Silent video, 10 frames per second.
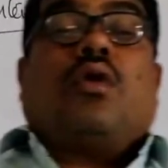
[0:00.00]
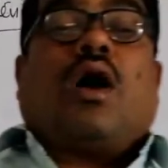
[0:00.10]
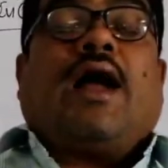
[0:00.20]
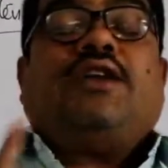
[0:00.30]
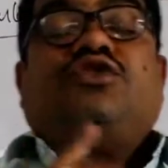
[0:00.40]

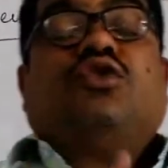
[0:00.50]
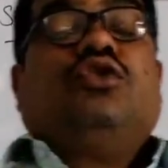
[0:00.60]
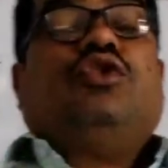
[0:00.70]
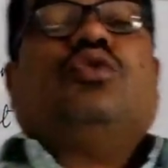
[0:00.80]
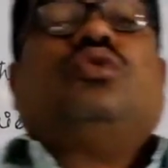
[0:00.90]
I told
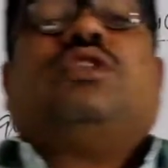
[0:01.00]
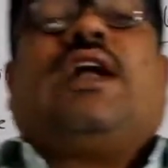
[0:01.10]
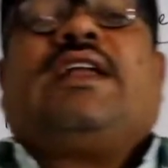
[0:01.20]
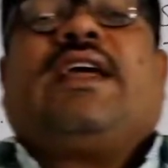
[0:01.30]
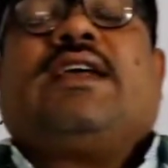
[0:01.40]
you
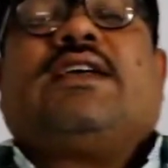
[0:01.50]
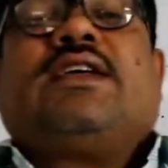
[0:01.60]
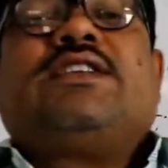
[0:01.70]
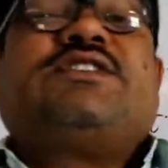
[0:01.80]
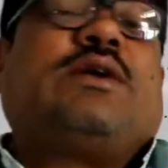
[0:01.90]
that
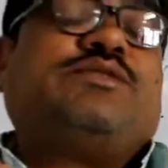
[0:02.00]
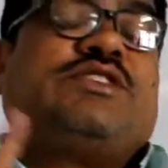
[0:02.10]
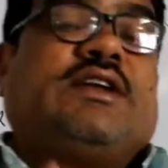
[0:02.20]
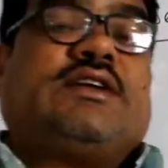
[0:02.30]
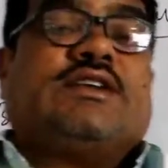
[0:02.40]
in some
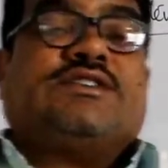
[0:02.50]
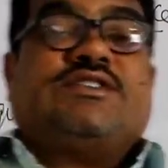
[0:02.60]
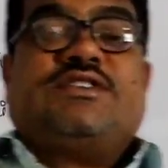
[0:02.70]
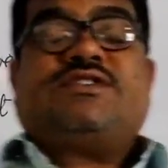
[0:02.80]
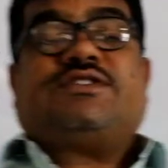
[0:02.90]

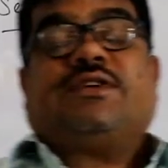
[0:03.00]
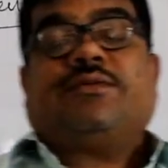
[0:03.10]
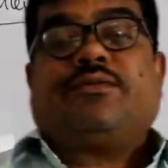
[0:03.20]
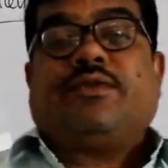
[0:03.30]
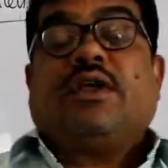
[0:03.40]
sentences
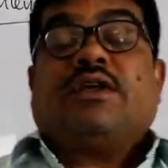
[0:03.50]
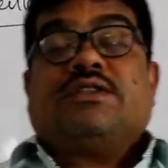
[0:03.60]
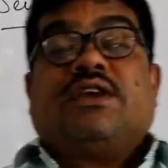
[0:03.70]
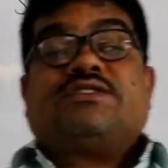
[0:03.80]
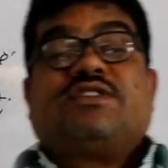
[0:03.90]

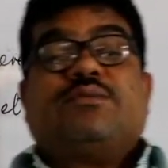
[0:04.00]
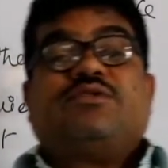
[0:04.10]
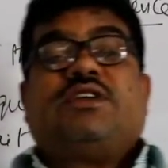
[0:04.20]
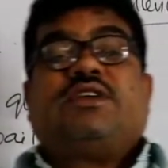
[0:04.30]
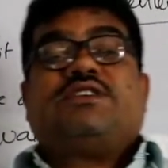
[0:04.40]
the
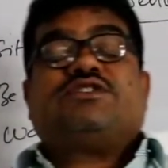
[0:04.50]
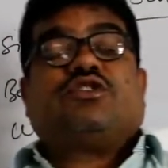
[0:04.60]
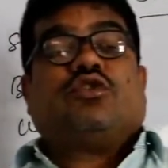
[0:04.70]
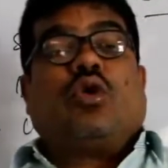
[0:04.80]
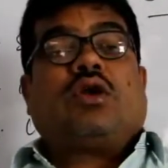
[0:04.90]
subject is
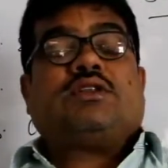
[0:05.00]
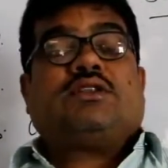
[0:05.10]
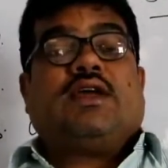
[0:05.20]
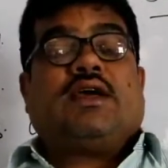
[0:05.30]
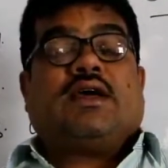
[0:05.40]
not
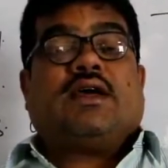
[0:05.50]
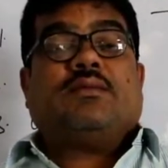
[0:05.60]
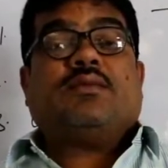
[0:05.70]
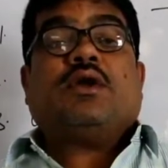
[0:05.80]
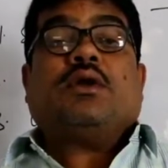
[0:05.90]

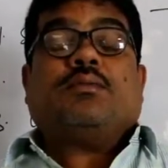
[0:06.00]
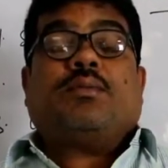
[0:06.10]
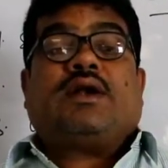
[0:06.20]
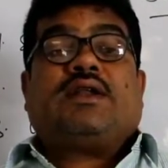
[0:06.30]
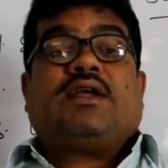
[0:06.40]
there
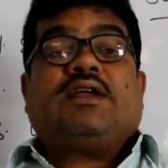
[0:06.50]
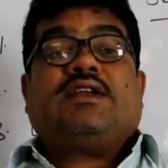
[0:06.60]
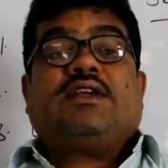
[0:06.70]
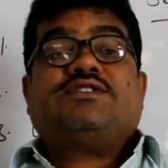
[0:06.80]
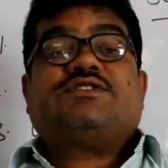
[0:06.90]
but it
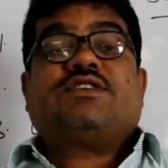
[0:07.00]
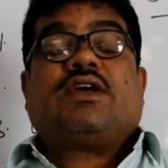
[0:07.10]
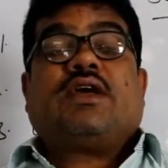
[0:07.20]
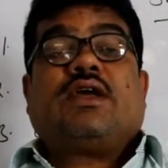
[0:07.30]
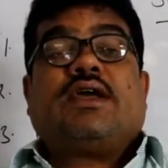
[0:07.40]
is
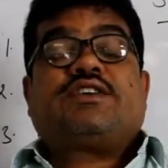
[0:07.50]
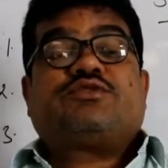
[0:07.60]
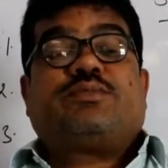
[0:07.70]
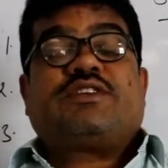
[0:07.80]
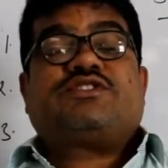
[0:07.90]

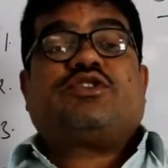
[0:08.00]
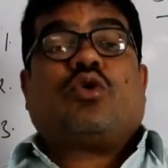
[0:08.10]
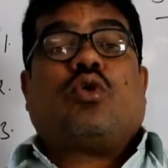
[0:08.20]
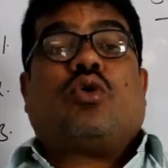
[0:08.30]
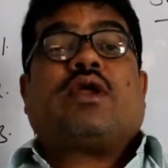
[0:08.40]
expressed
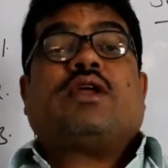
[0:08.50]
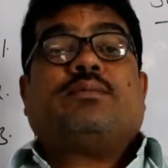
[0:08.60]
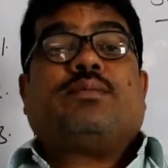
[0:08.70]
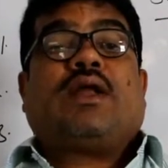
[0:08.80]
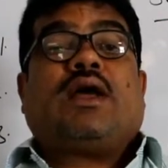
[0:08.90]
or
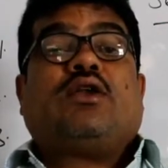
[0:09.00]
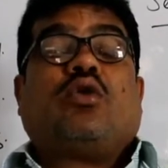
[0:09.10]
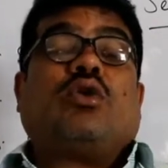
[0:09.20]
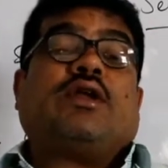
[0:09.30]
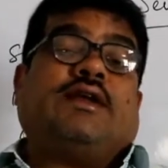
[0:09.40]
implied
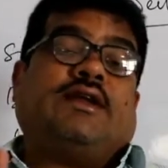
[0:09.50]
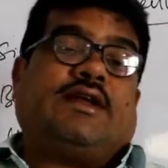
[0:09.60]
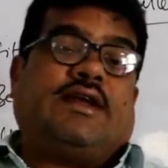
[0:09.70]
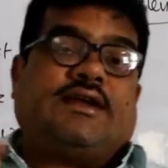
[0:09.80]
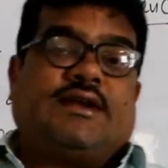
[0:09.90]
or
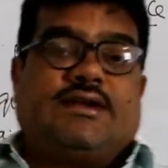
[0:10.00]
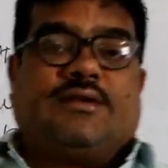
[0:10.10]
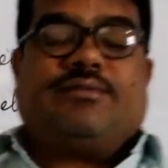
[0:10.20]
indicated.